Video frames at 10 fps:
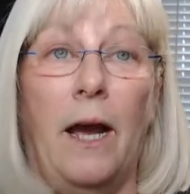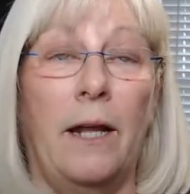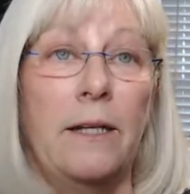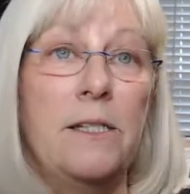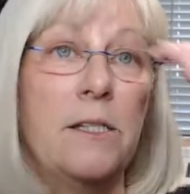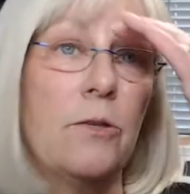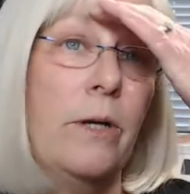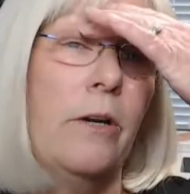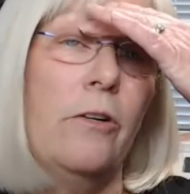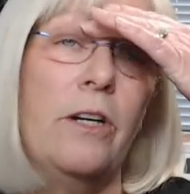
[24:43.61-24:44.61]
at least
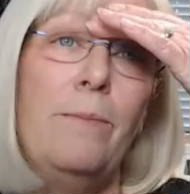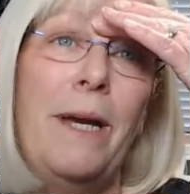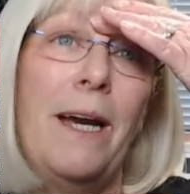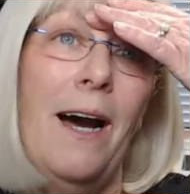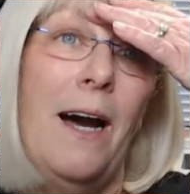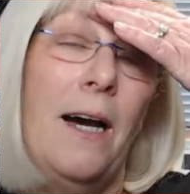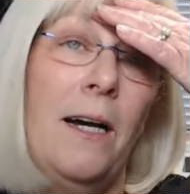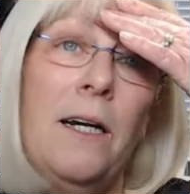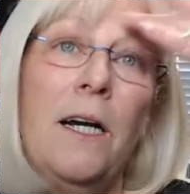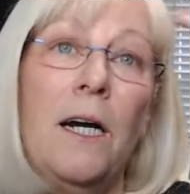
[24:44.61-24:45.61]
300 DPI,